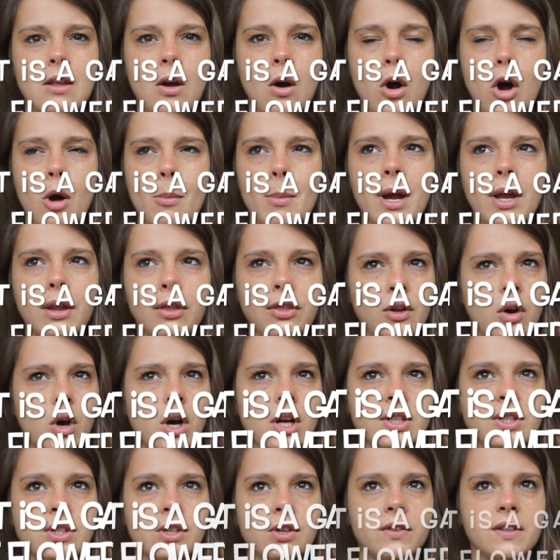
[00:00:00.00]
all my
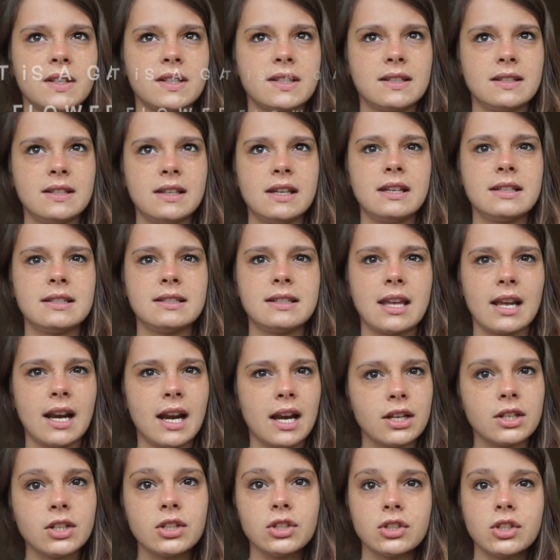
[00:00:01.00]
thoughts are the seeds that
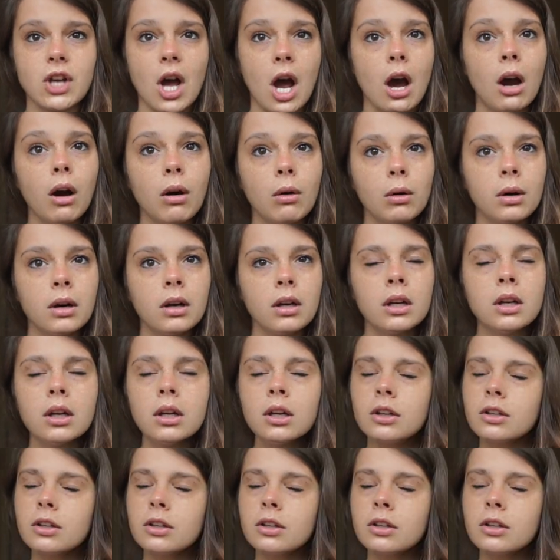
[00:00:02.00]
I sow.